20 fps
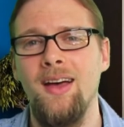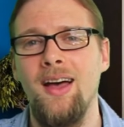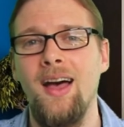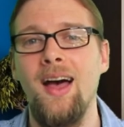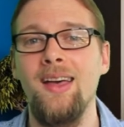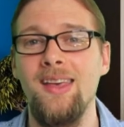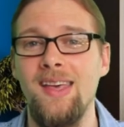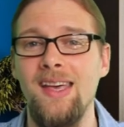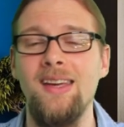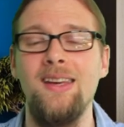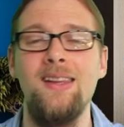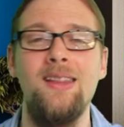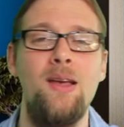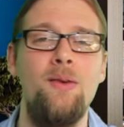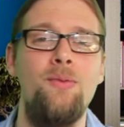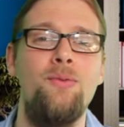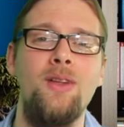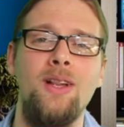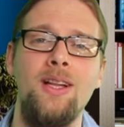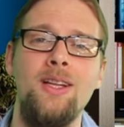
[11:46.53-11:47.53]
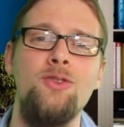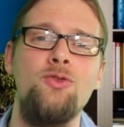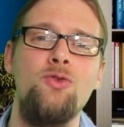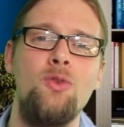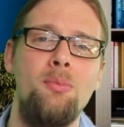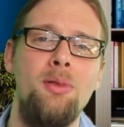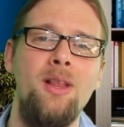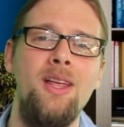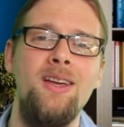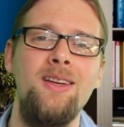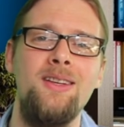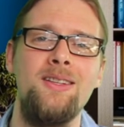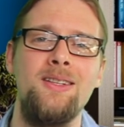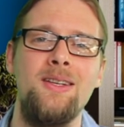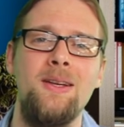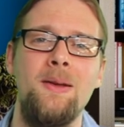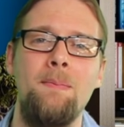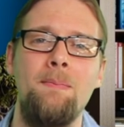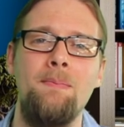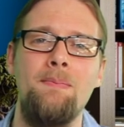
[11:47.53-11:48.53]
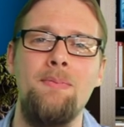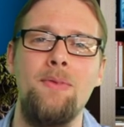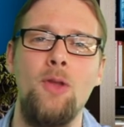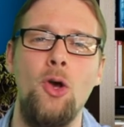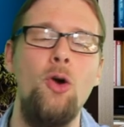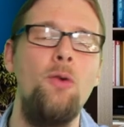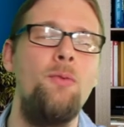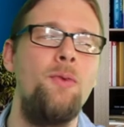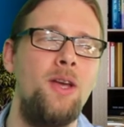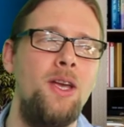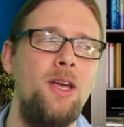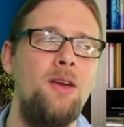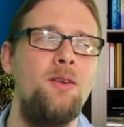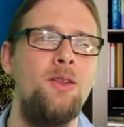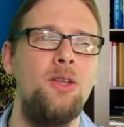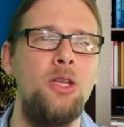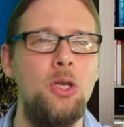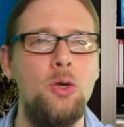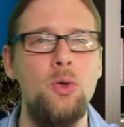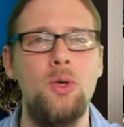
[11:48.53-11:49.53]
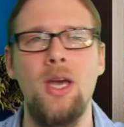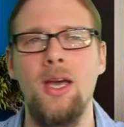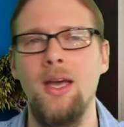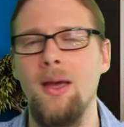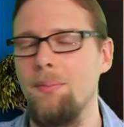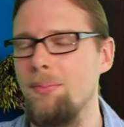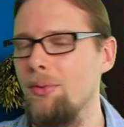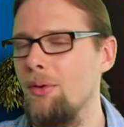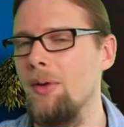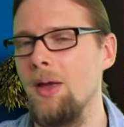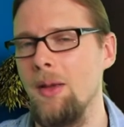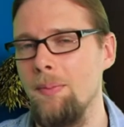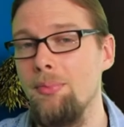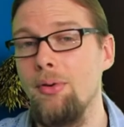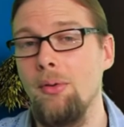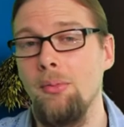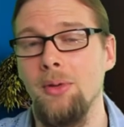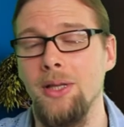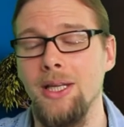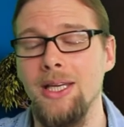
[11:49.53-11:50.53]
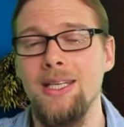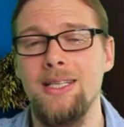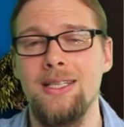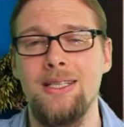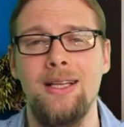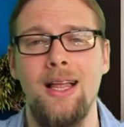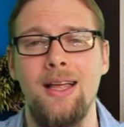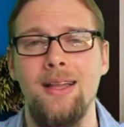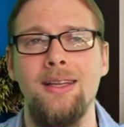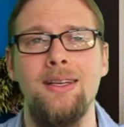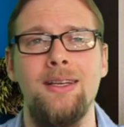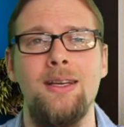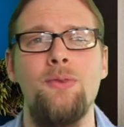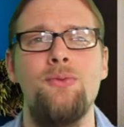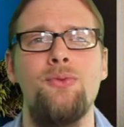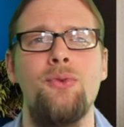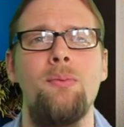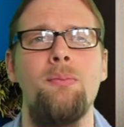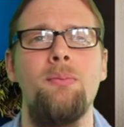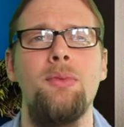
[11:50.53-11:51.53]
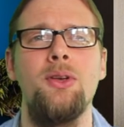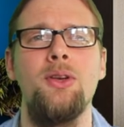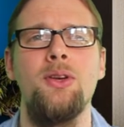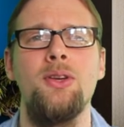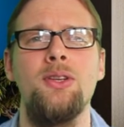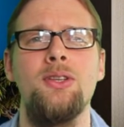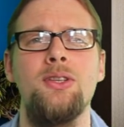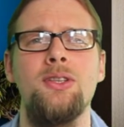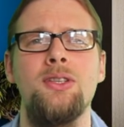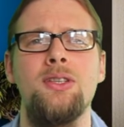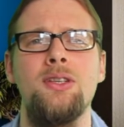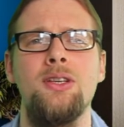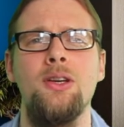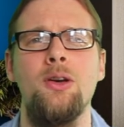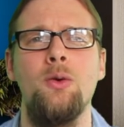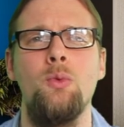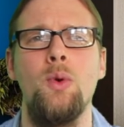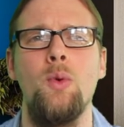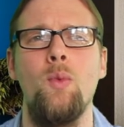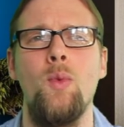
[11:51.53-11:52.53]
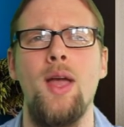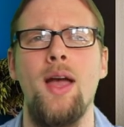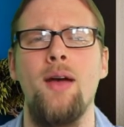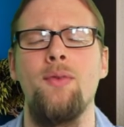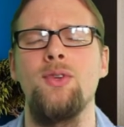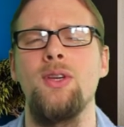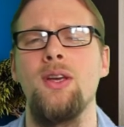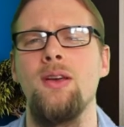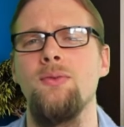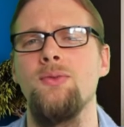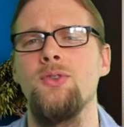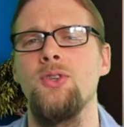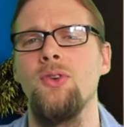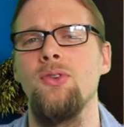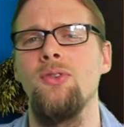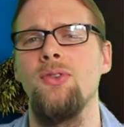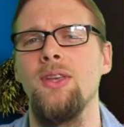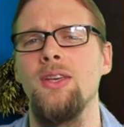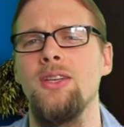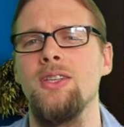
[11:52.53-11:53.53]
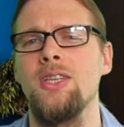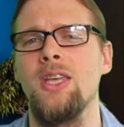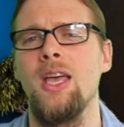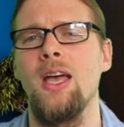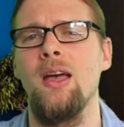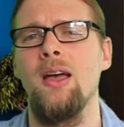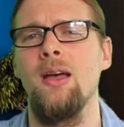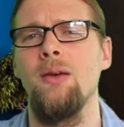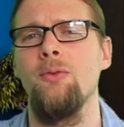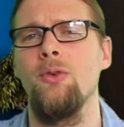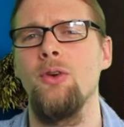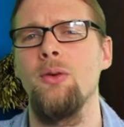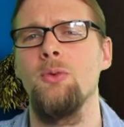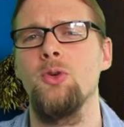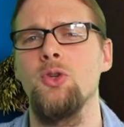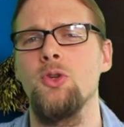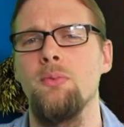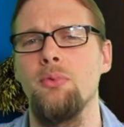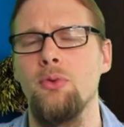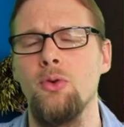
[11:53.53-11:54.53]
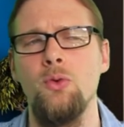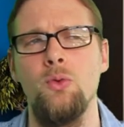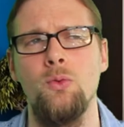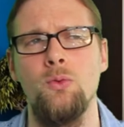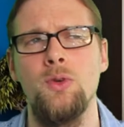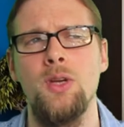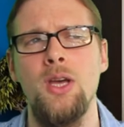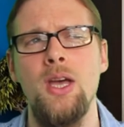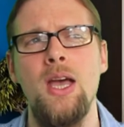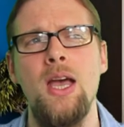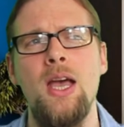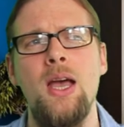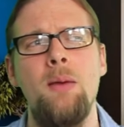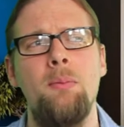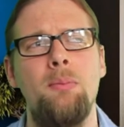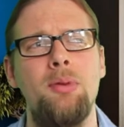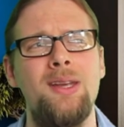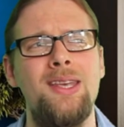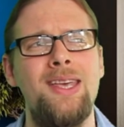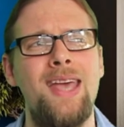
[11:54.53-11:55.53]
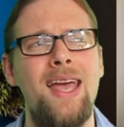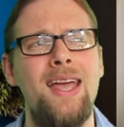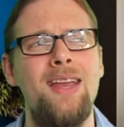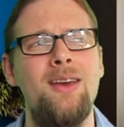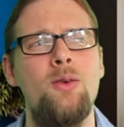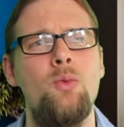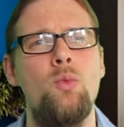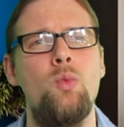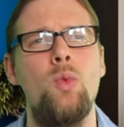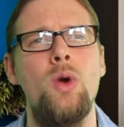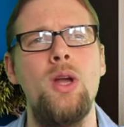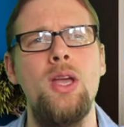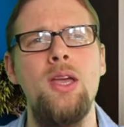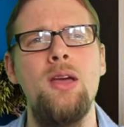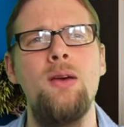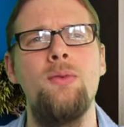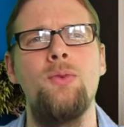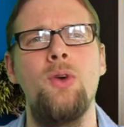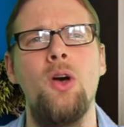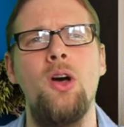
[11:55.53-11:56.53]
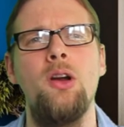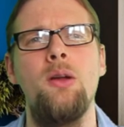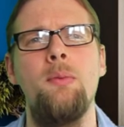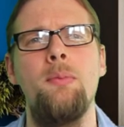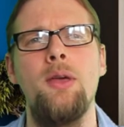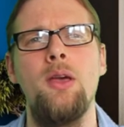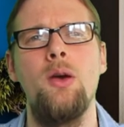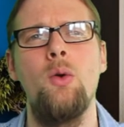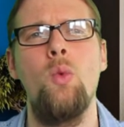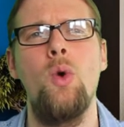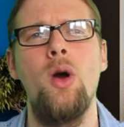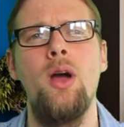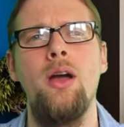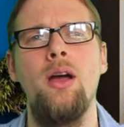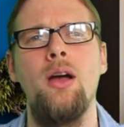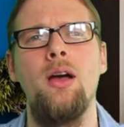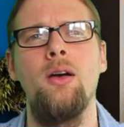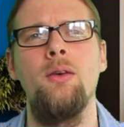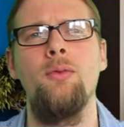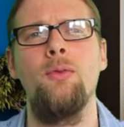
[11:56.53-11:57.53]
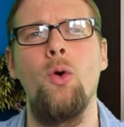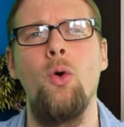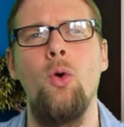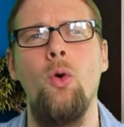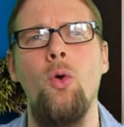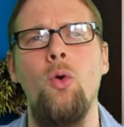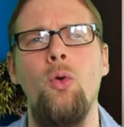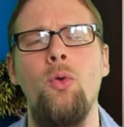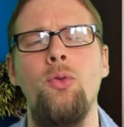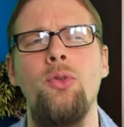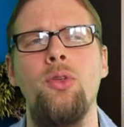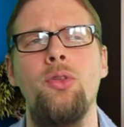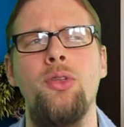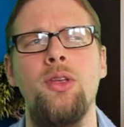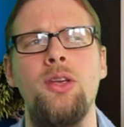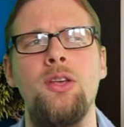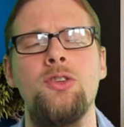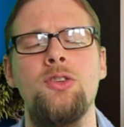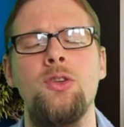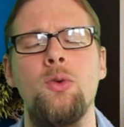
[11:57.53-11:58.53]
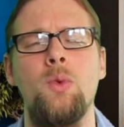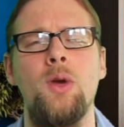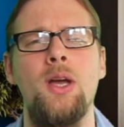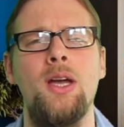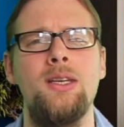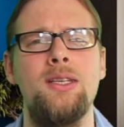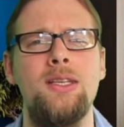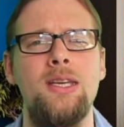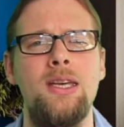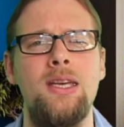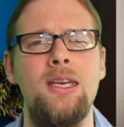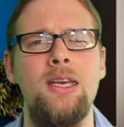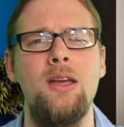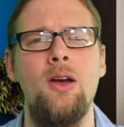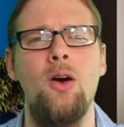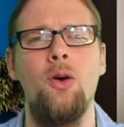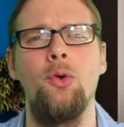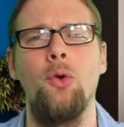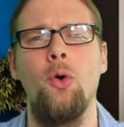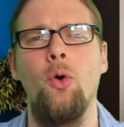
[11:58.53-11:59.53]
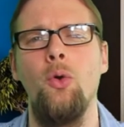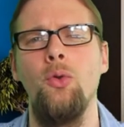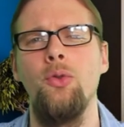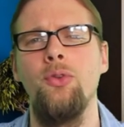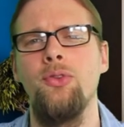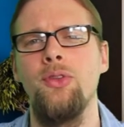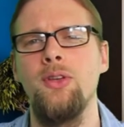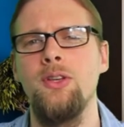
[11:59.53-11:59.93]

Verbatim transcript: are getting their fillings replaced. Over here in the UK, it probably is slightly different, because, you know, we have to have certain things that are very much approved. But again, we have got to be aware of all the things that we are taking on, all the